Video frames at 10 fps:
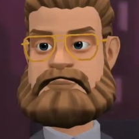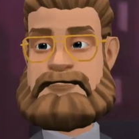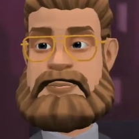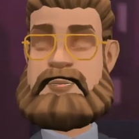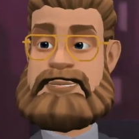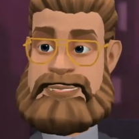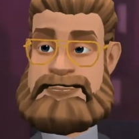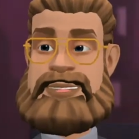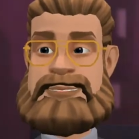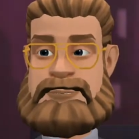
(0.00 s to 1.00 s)
So
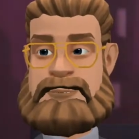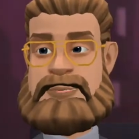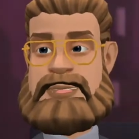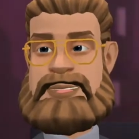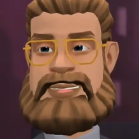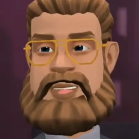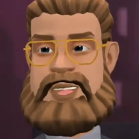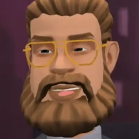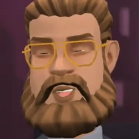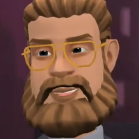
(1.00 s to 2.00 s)
Cyber, can I
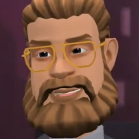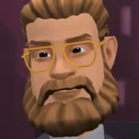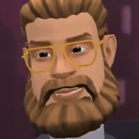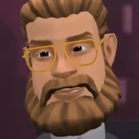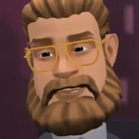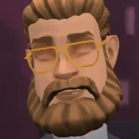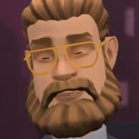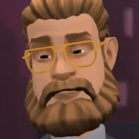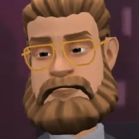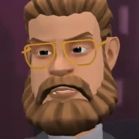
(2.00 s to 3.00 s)
call you Cyber?
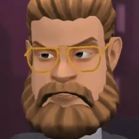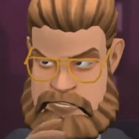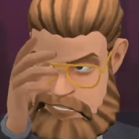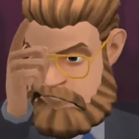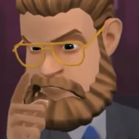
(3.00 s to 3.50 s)
Cyber,